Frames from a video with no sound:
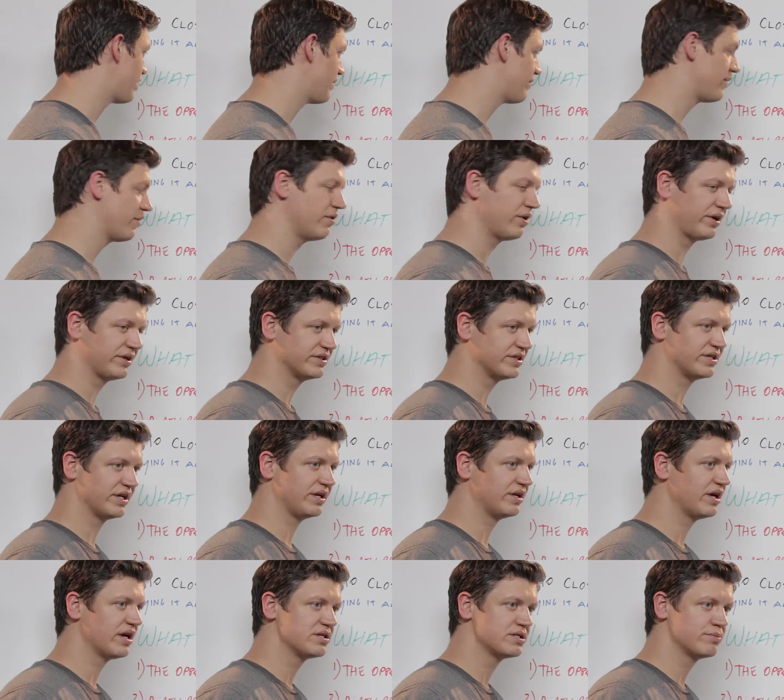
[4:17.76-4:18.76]
or not they're an
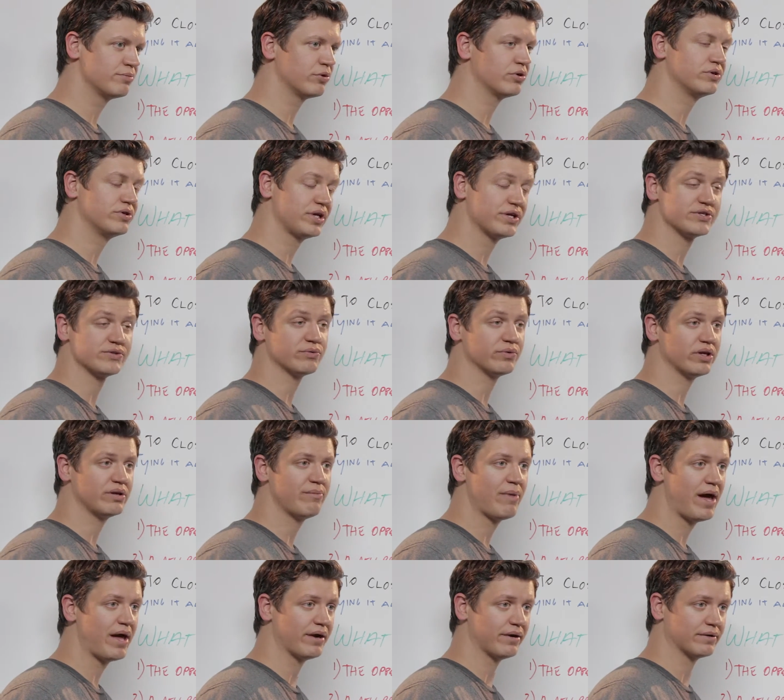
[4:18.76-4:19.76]
existing customer doesn't really
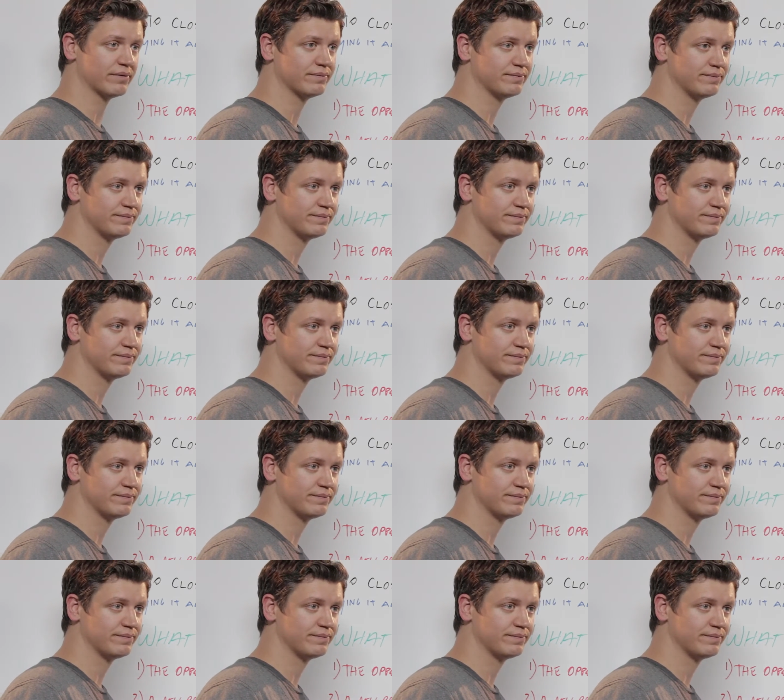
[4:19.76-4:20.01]
matter.